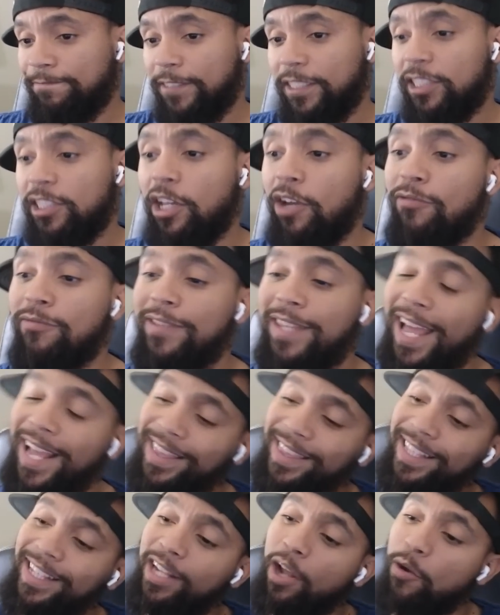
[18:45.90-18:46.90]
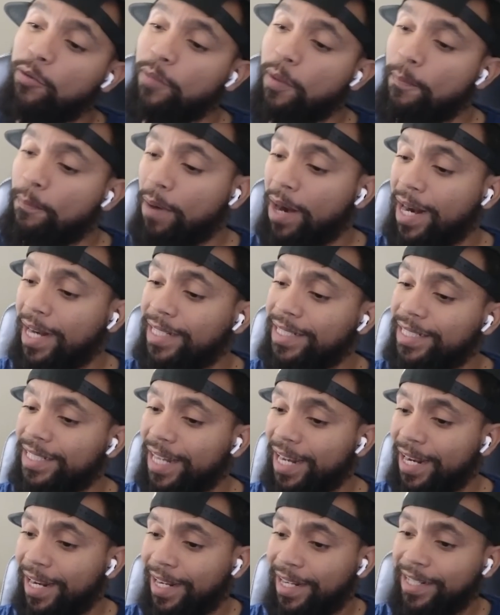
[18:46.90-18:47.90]
So nothing on the brain
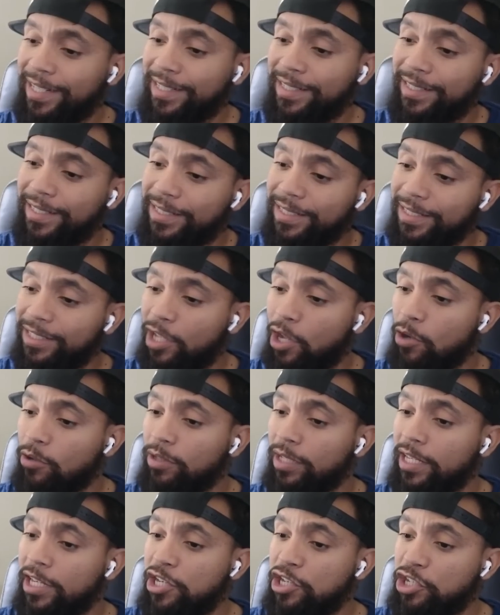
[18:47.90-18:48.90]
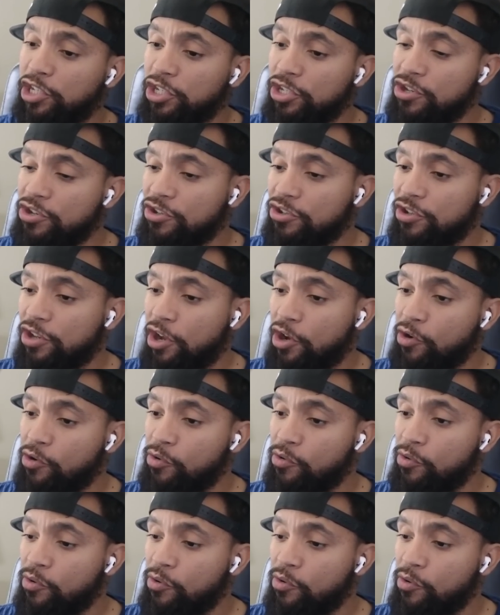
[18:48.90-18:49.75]
scans. No lesions, no.